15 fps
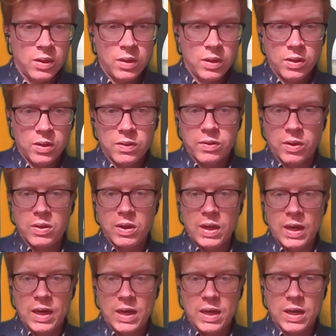So
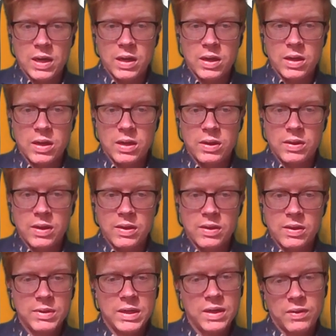there's
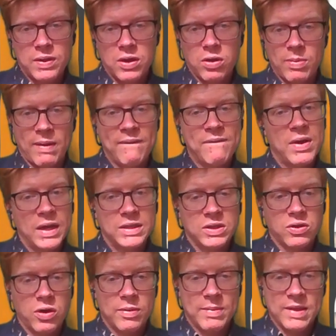some details here about
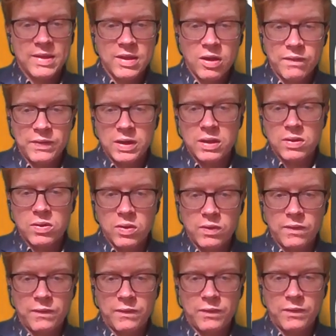phytochrome itself and its
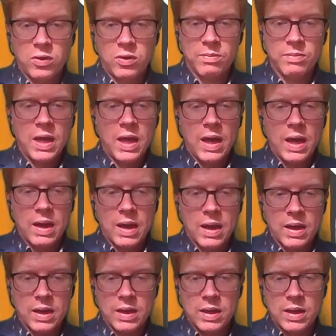two forms,
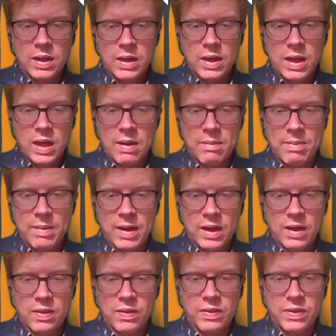
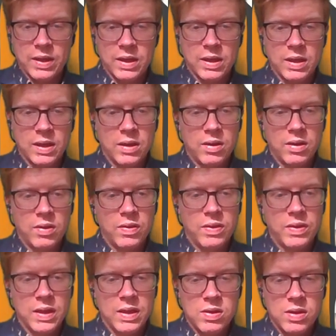about the
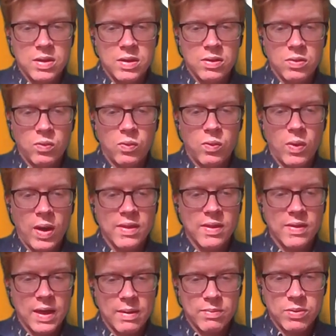way
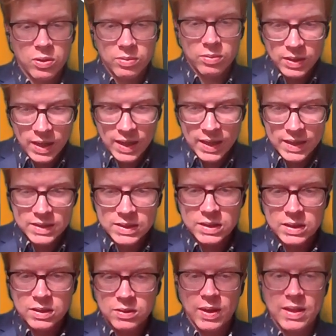that they absorb light
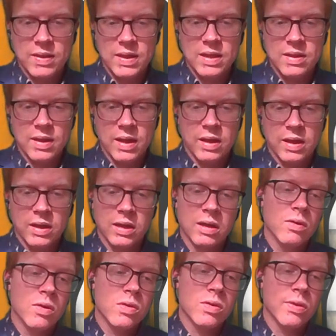and the way that these
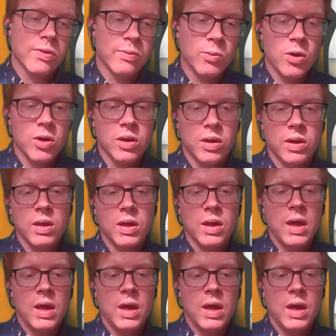conversions work.